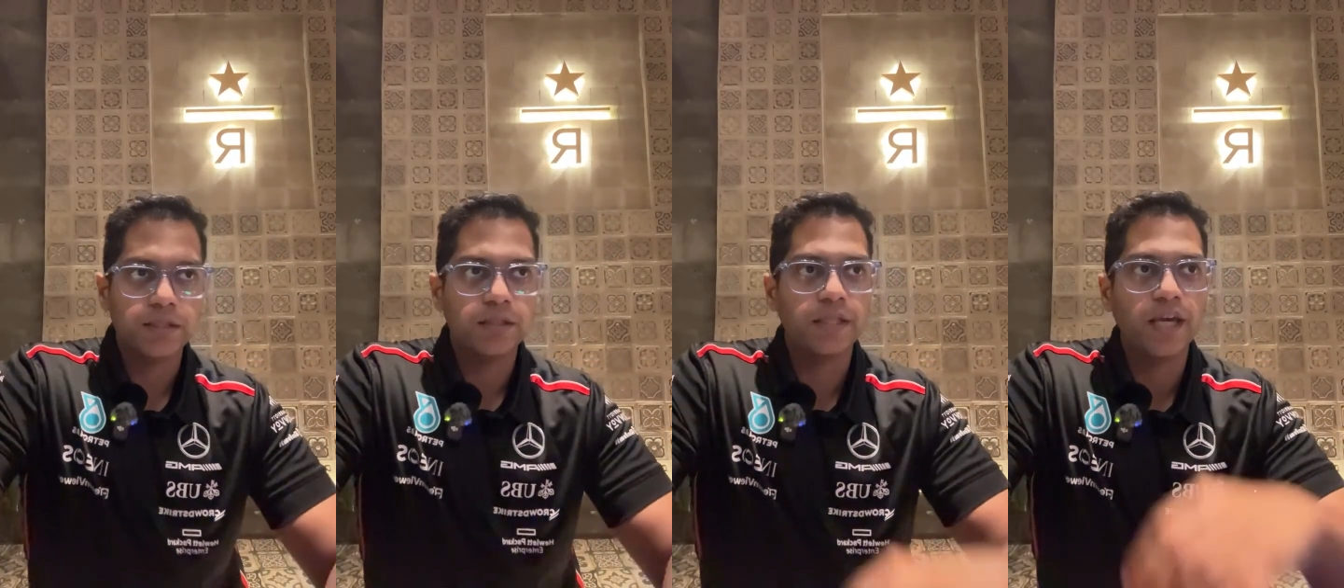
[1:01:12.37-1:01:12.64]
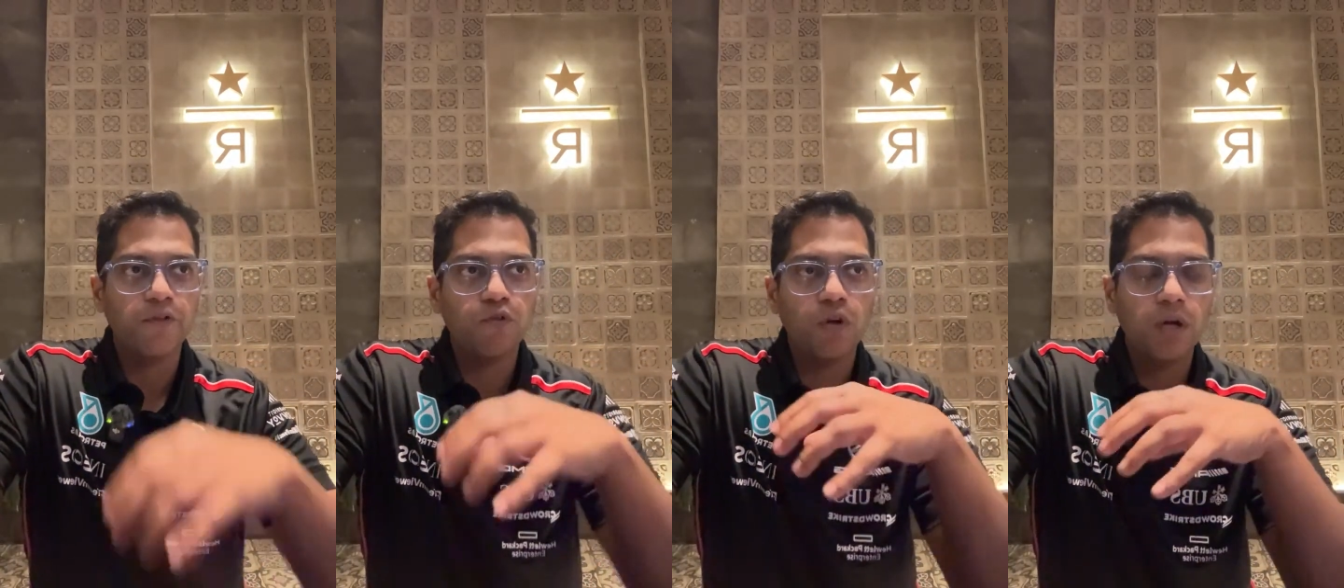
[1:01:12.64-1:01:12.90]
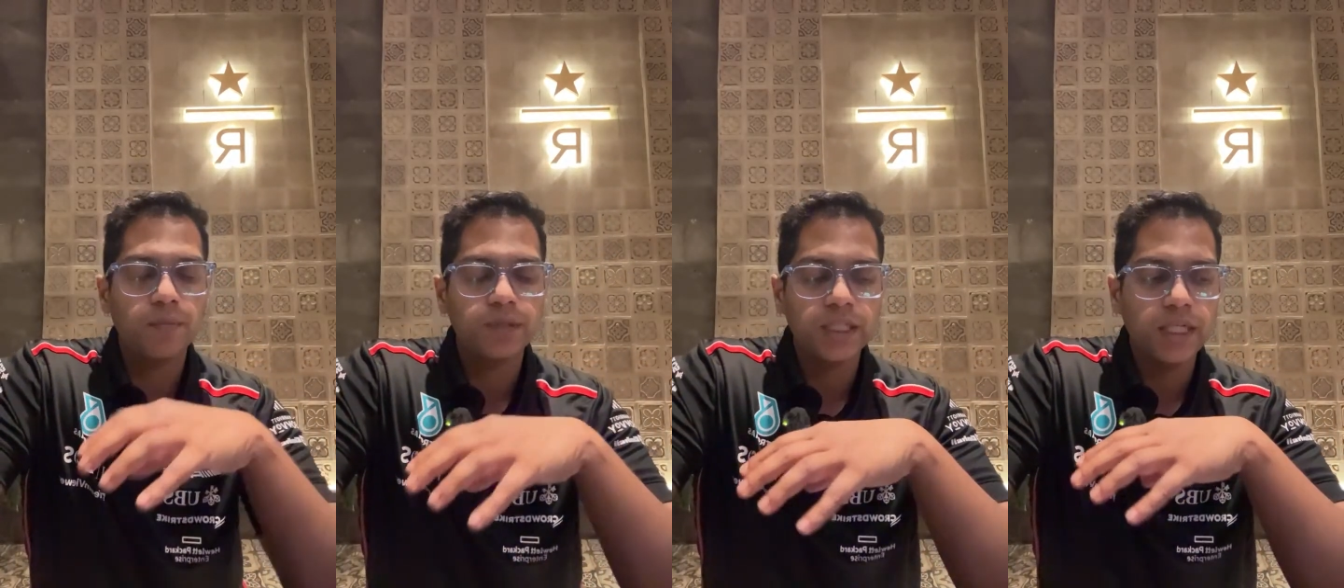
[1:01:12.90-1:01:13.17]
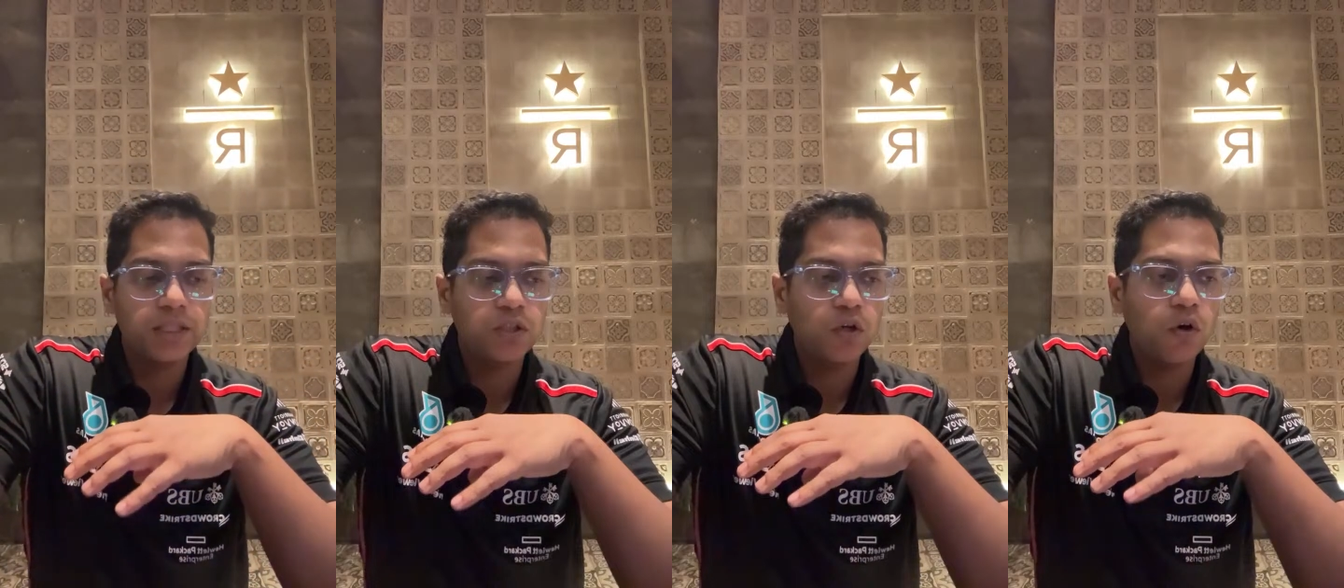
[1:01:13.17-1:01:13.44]
the FOMC
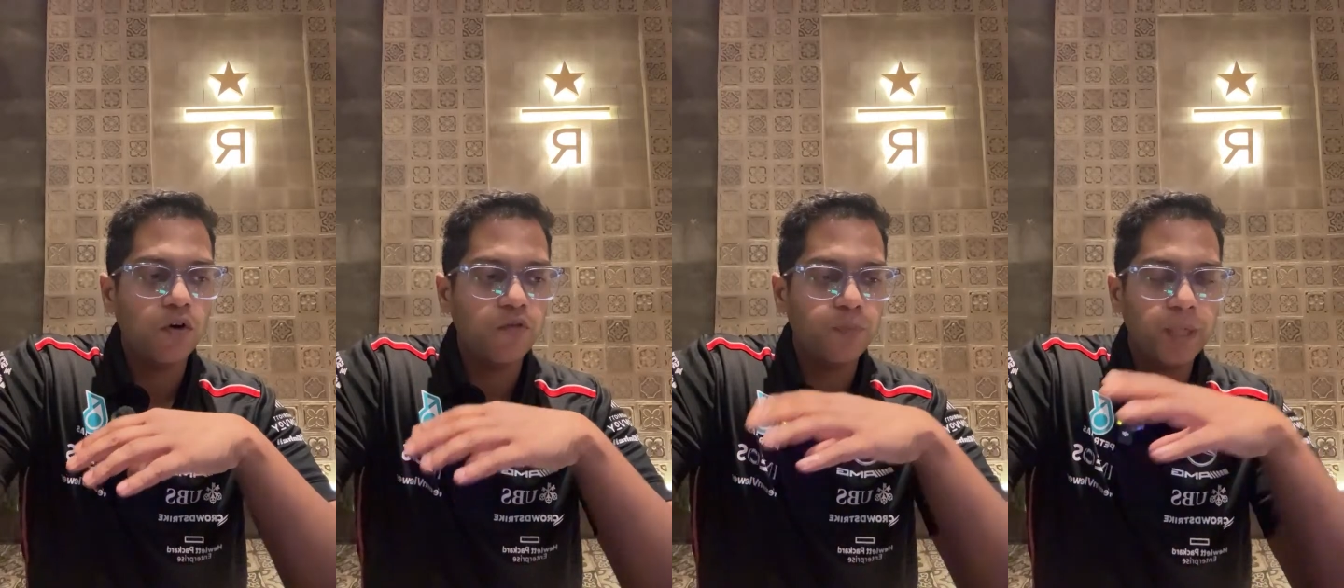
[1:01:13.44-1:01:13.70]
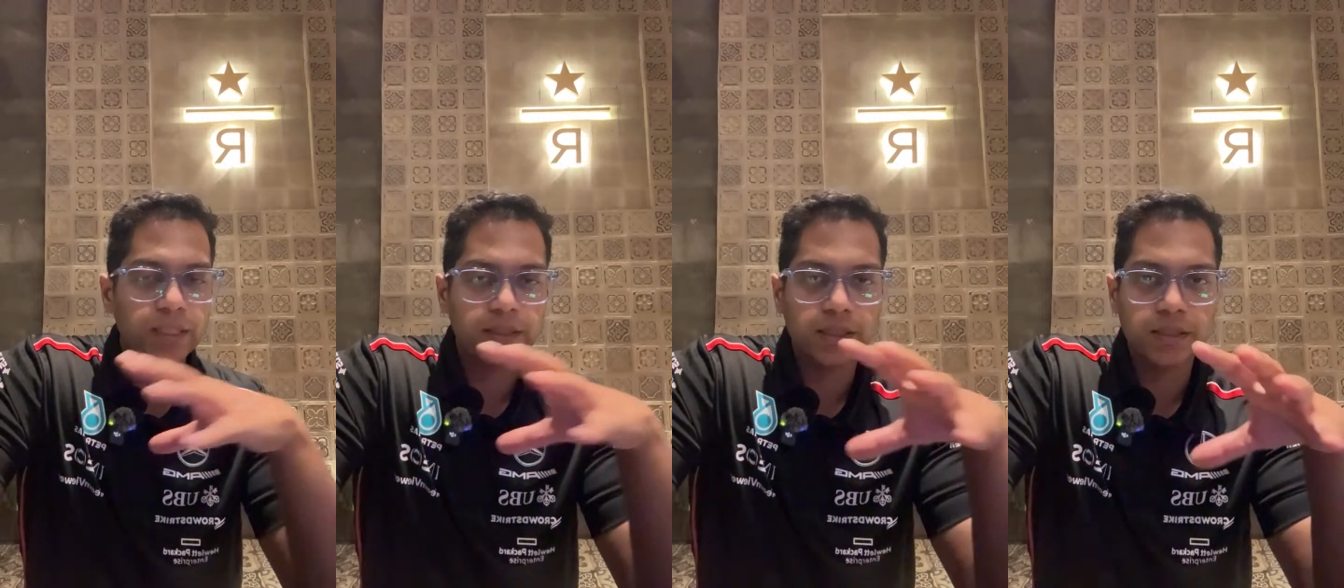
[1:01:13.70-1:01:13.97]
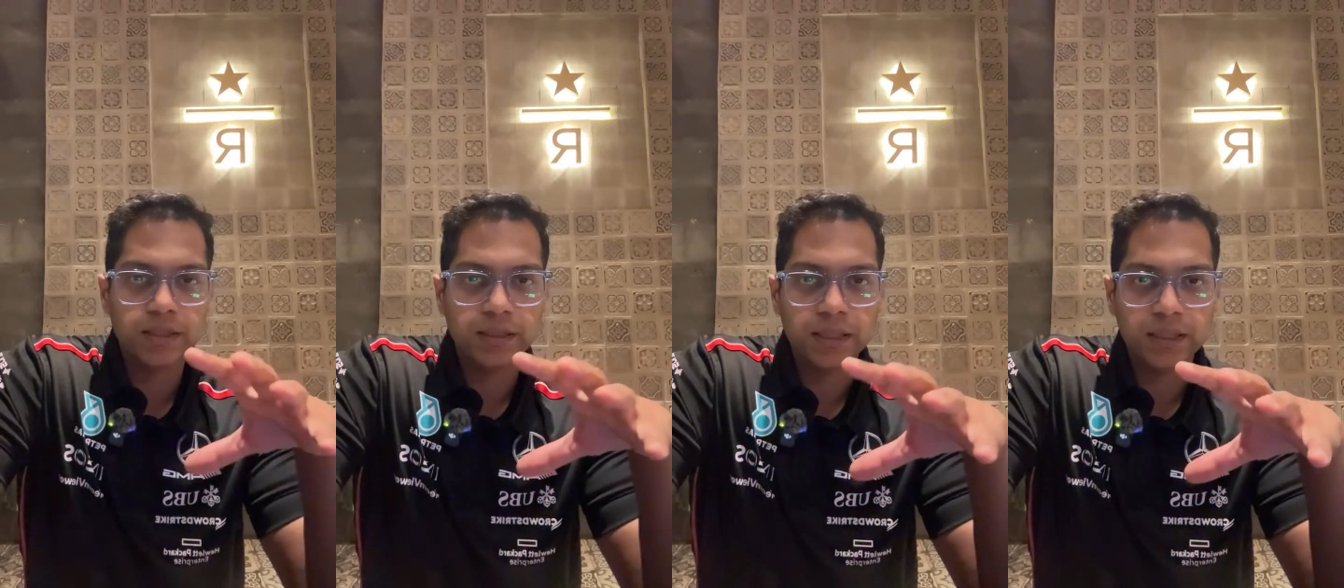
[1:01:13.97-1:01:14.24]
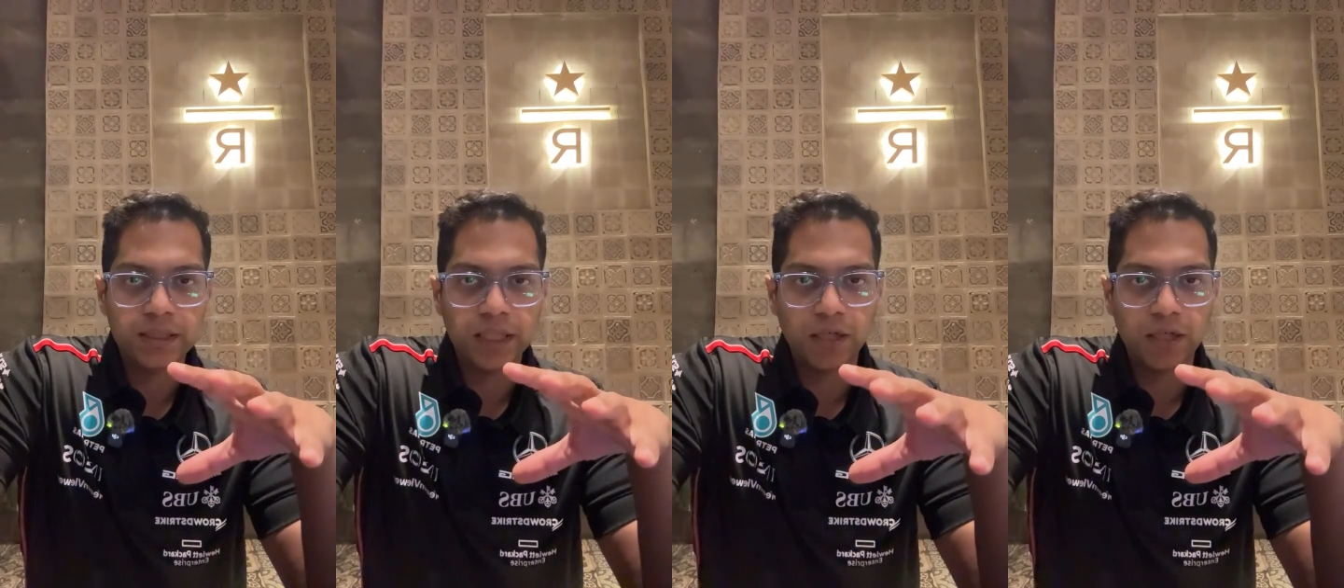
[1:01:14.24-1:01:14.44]
has a lot of precedents that sit